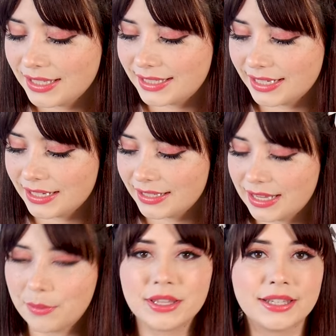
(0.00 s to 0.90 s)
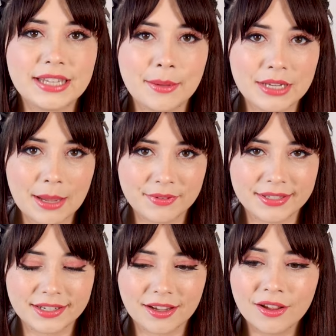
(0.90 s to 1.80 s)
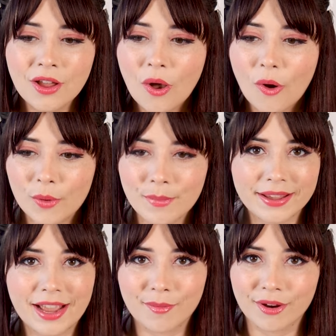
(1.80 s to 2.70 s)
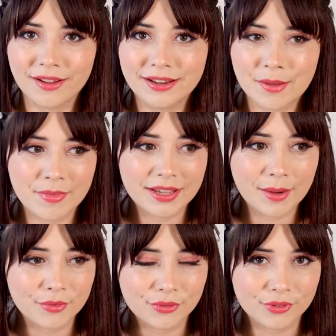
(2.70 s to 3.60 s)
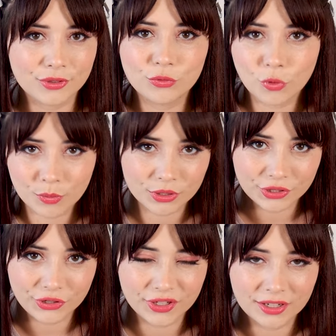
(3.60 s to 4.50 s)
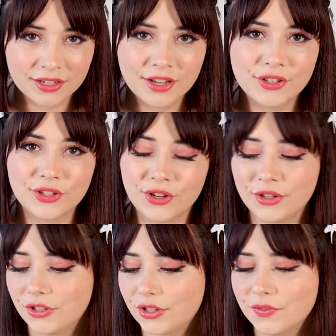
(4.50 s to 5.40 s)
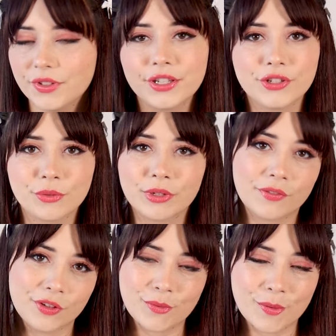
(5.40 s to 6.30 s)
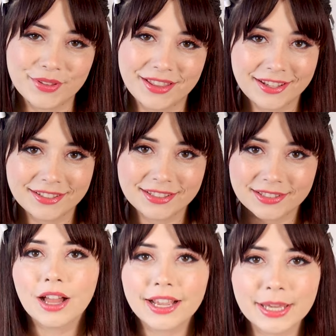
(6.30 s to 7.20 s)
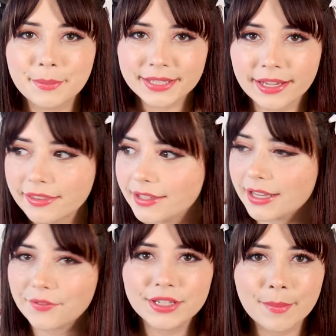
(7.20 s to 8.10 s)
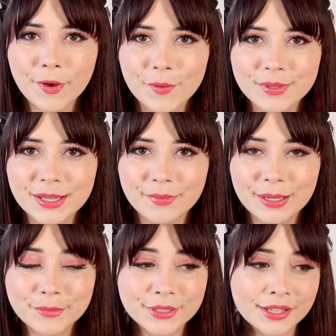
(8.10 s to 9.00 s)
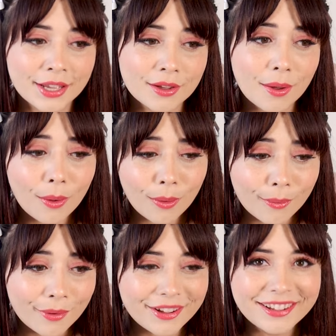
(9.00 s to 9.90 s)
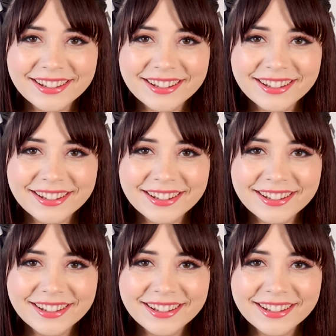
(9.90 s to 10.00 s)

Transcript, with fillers: stickers that were the same type of sticker on my camera and now my camera looks so much cuter. So you can really do whatever you want with these. I keep saying this every time I open something, I'm just like, oh.